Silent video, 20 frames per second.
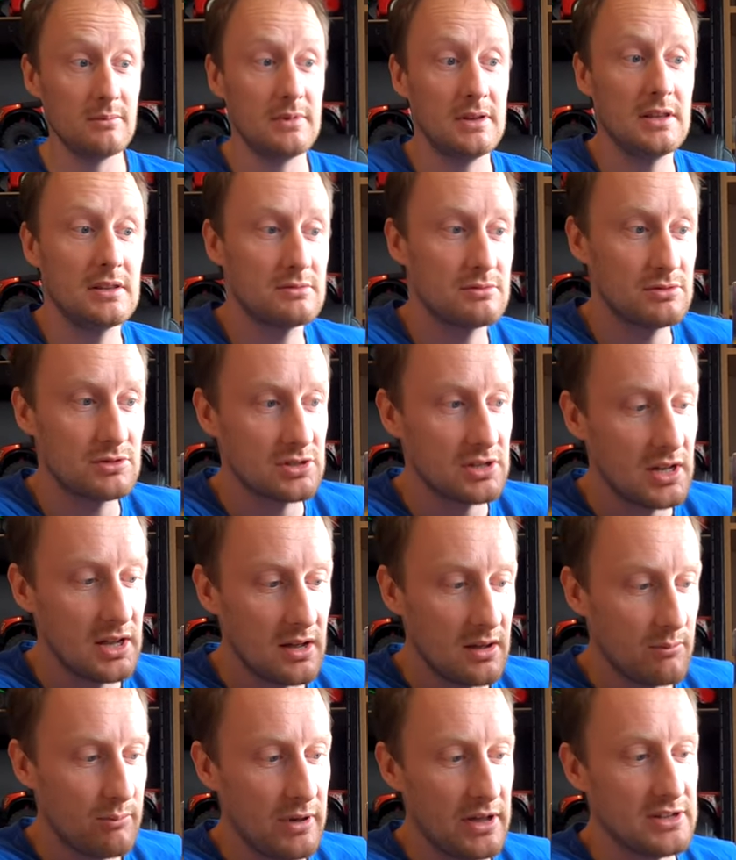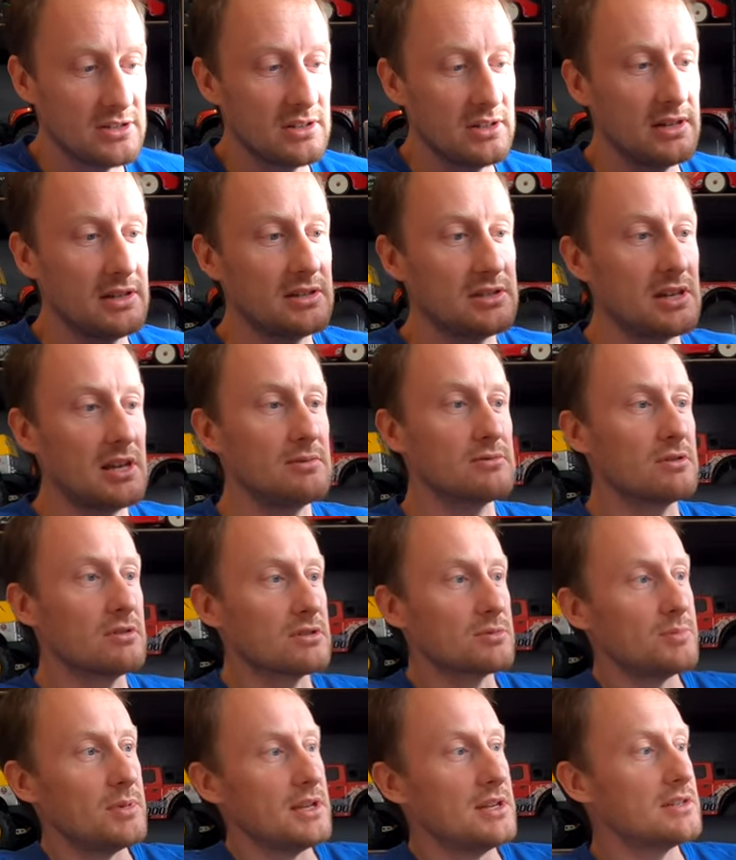I mean, this was basically the same sort
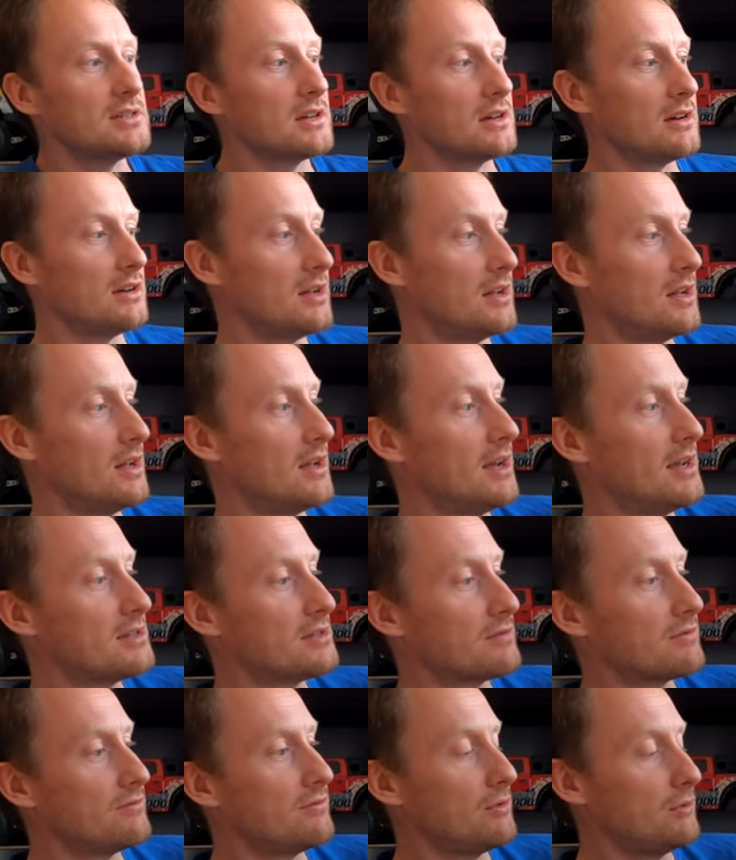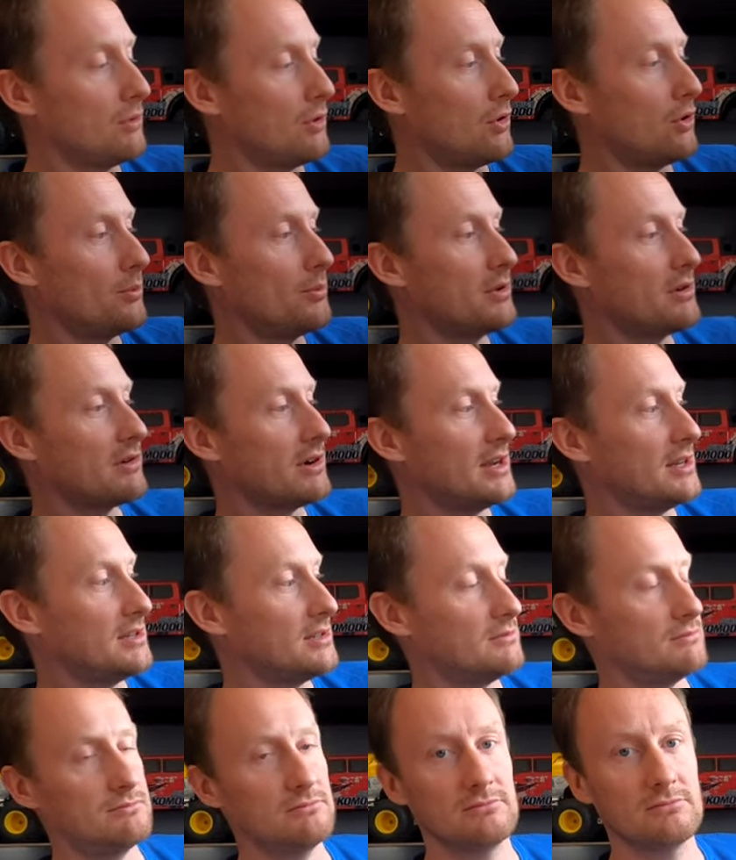of speed as a full hobby grade
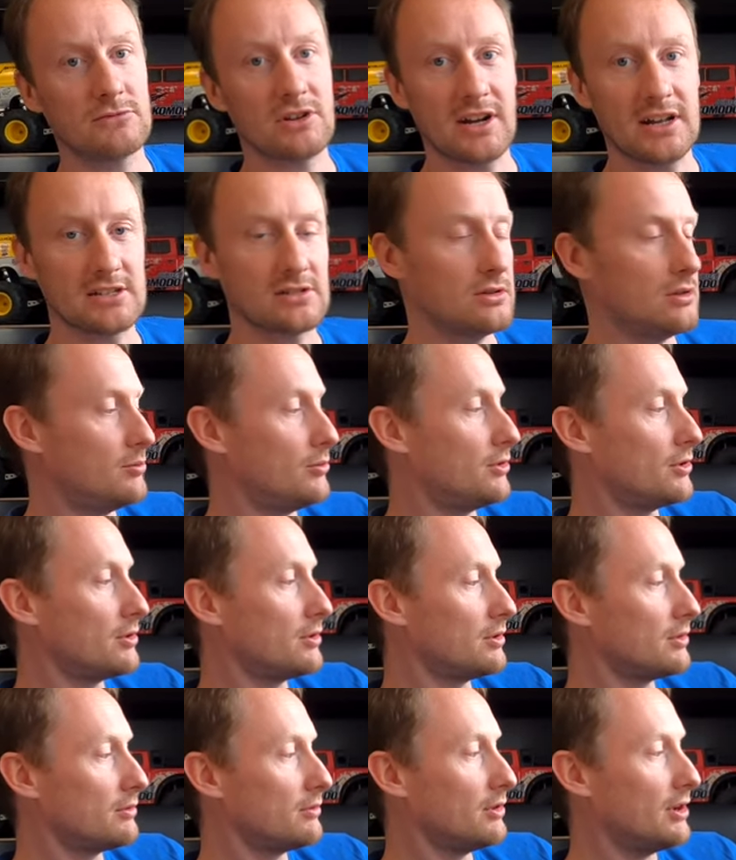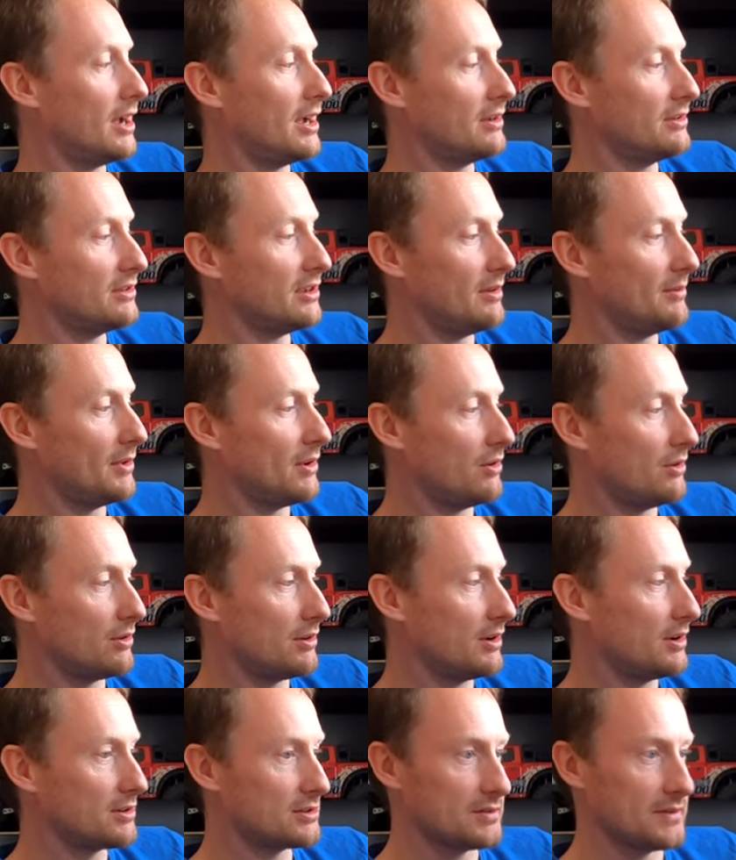Grasshopper or Tamiya
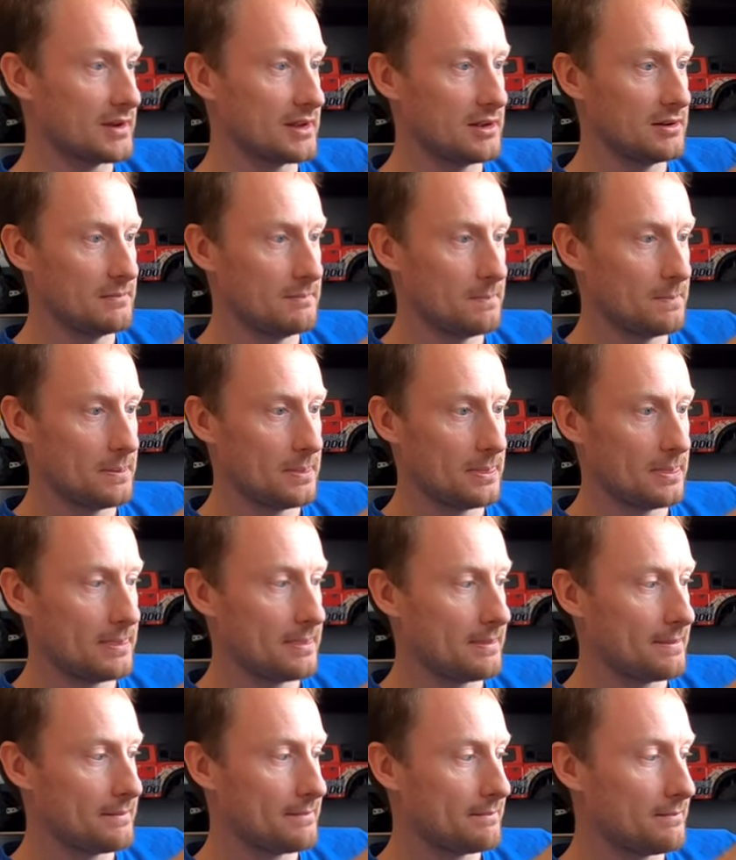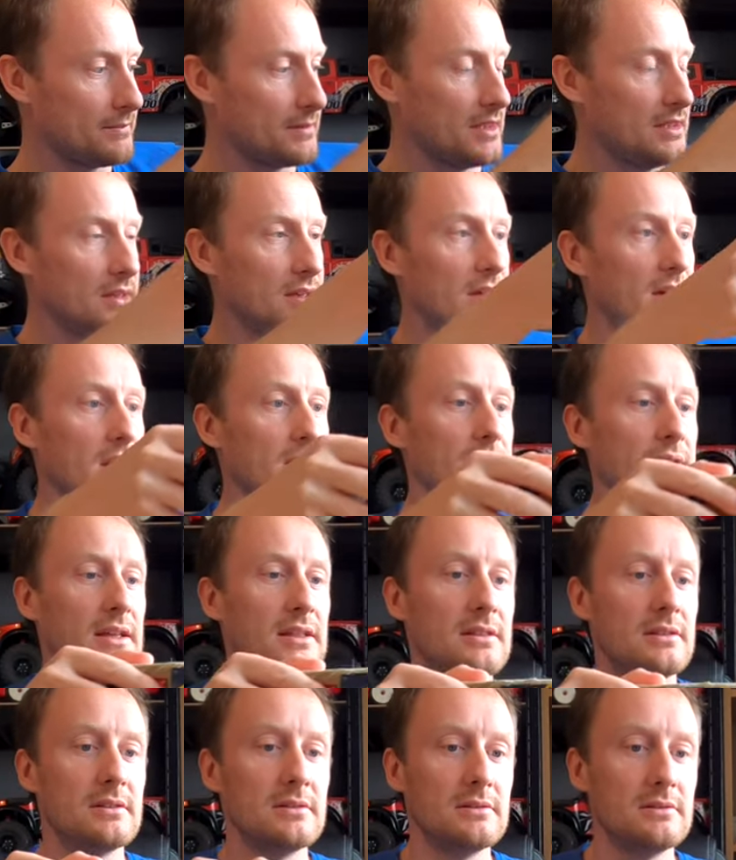Hornet or something.
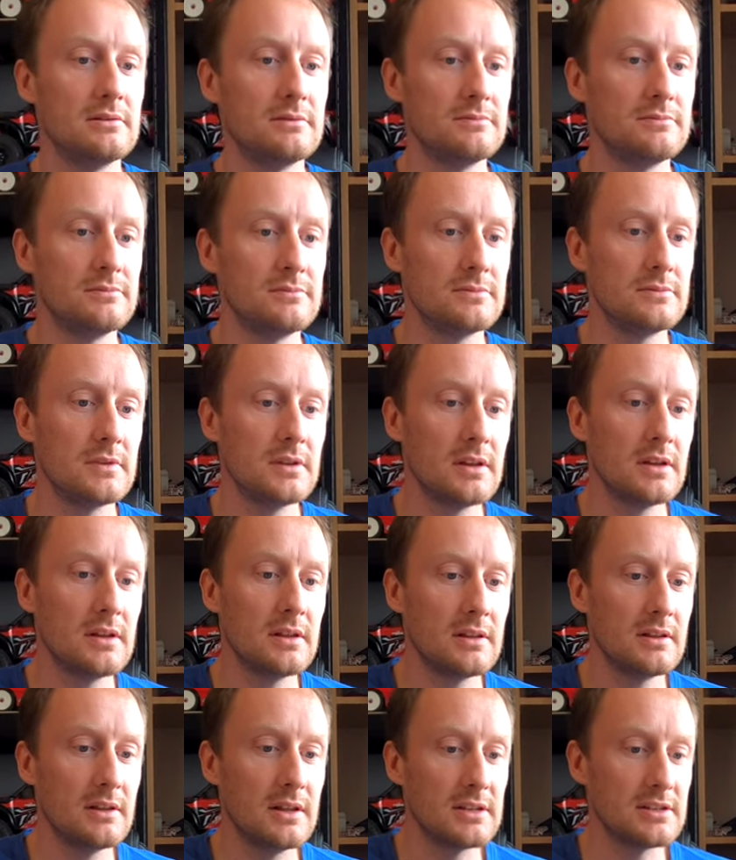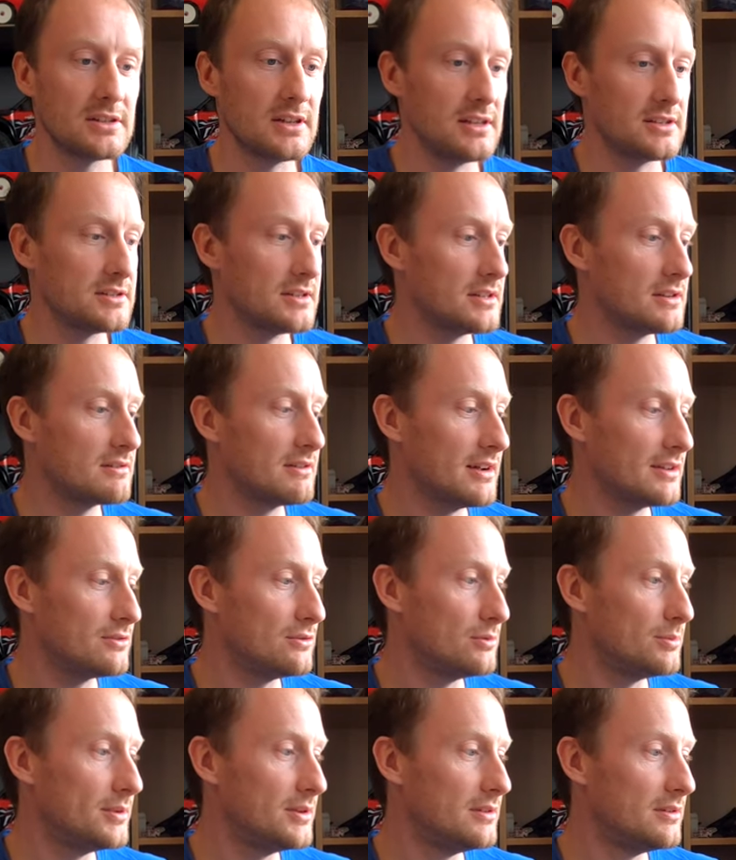Anyway, let's get this thing cracked
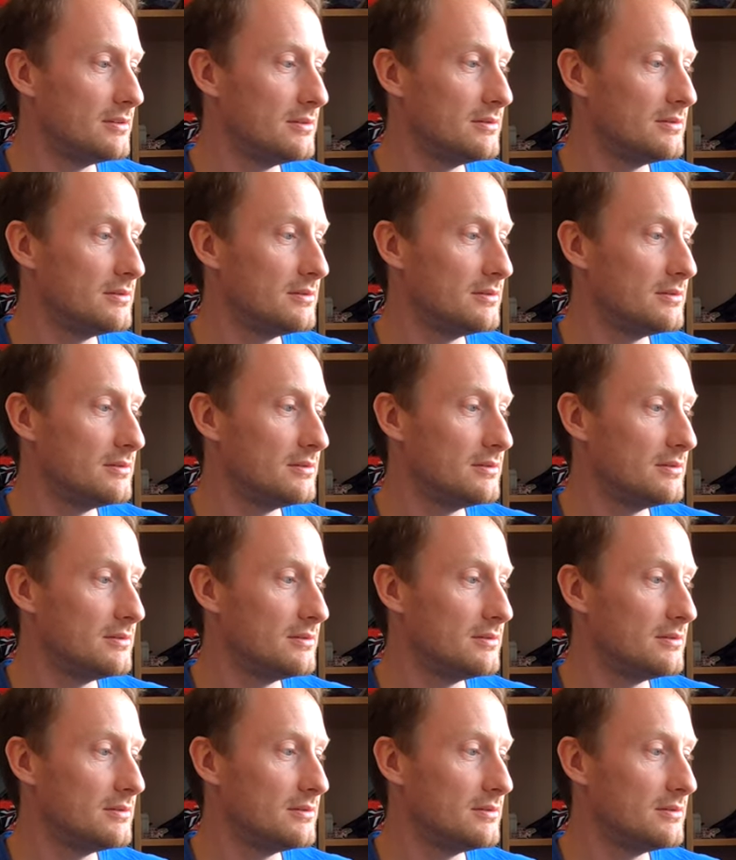open.